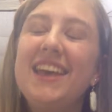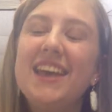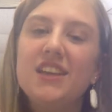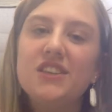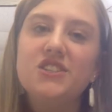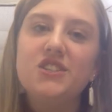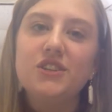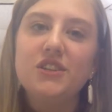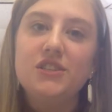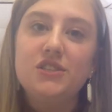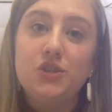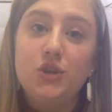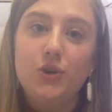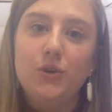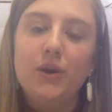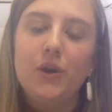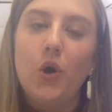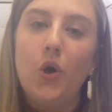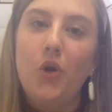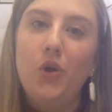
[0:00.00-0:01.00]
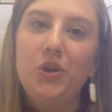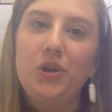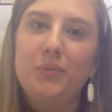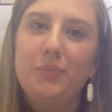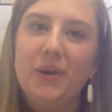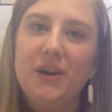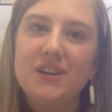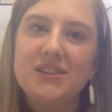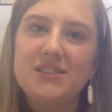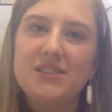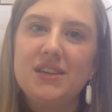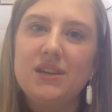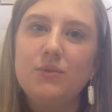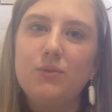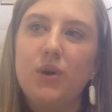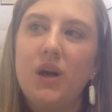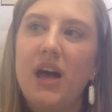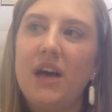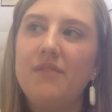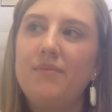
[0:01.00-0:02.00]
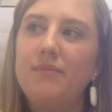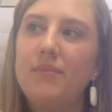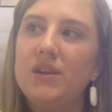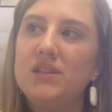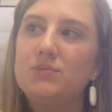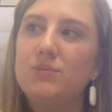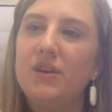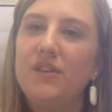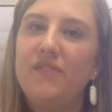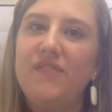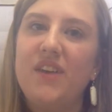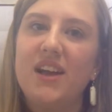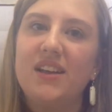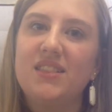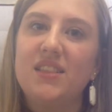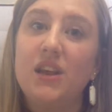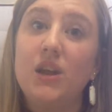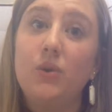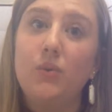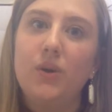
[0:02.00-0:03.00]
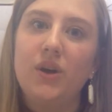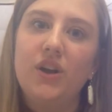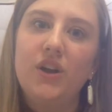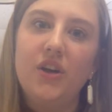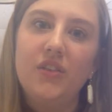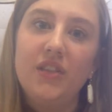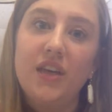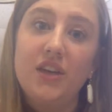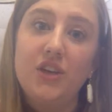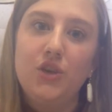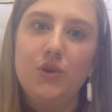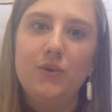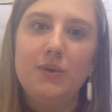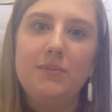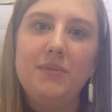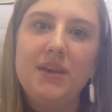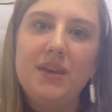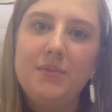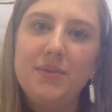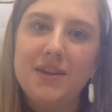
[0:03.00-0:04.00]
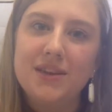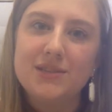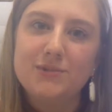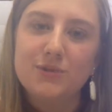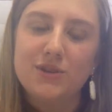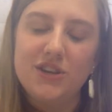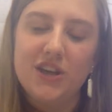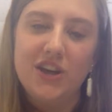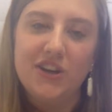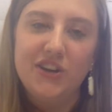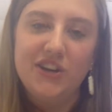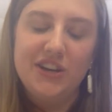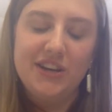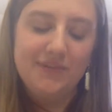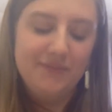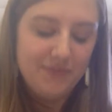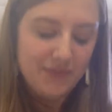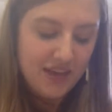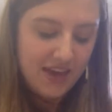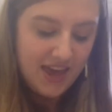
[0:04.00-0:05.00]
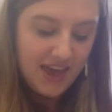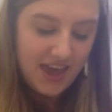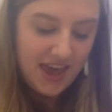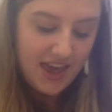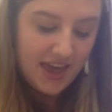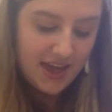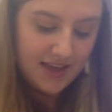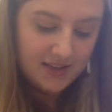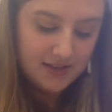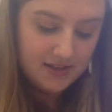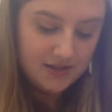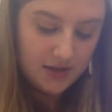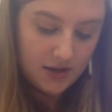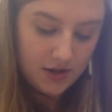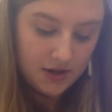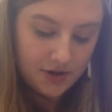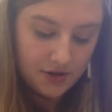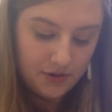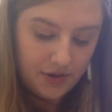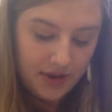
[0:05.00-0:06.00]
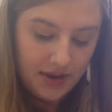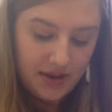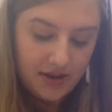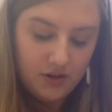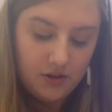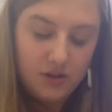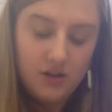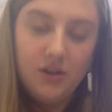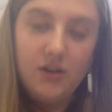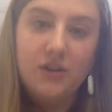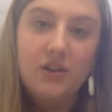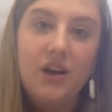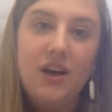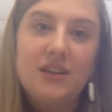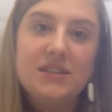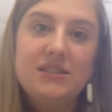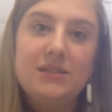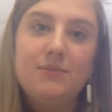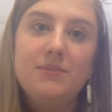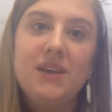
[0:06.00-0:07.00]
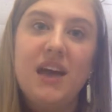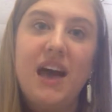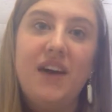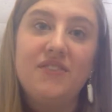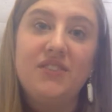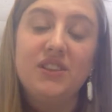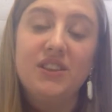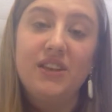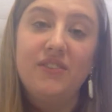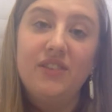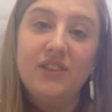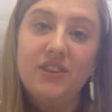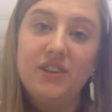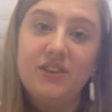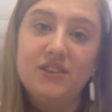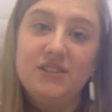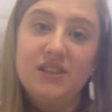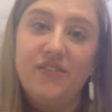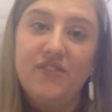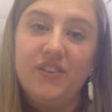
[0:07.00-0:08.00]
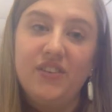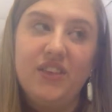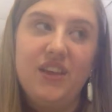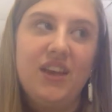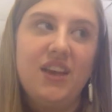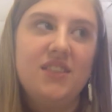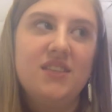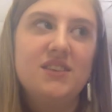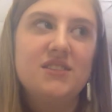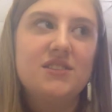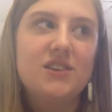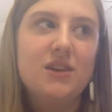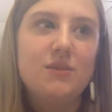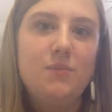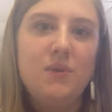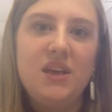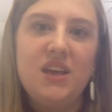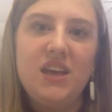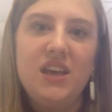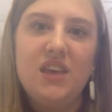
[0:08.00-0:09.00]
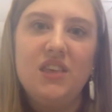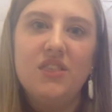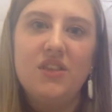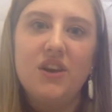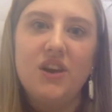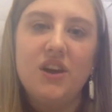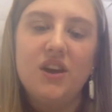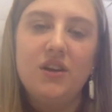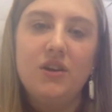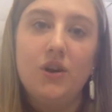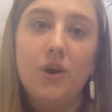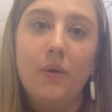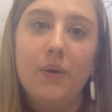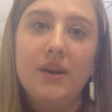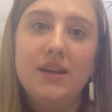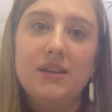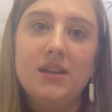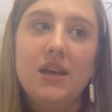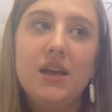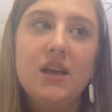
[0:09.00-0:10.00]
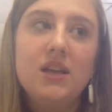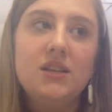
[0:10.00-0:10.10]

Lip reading: injury to an older person will have much more effect than it would on like you and me, because we're younger. And so it'll cause them to have to live a little differently, and this could be either going